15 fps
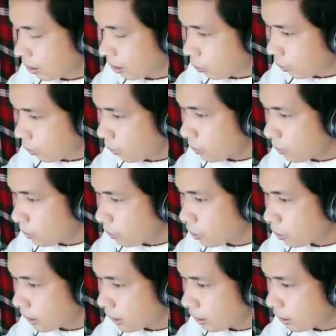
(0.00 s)
We will be
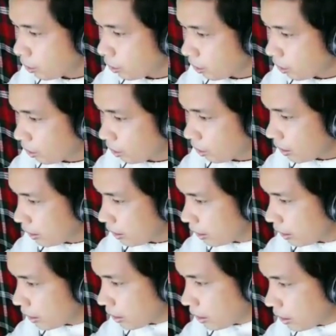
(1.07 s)
using
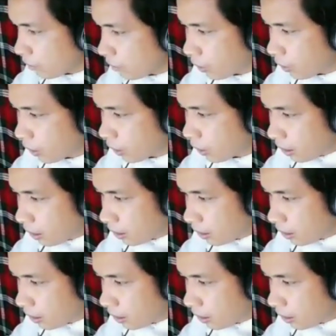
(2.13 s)
t-test for